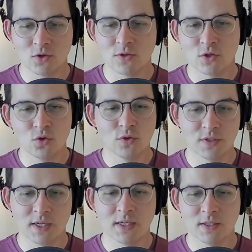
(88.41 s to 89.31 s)
sort of the
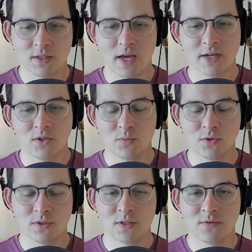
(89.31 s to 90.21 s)
tools they need to actually
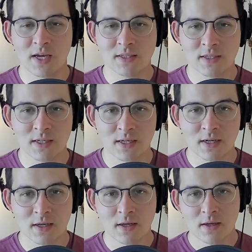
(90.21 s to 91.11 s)
produce this vaccine.
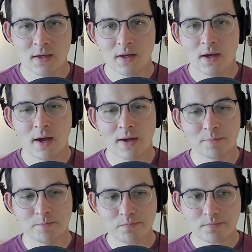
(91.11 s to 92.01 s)

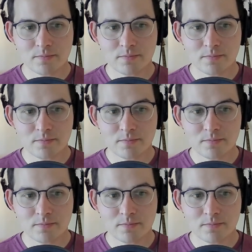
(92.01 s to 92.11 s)
Um,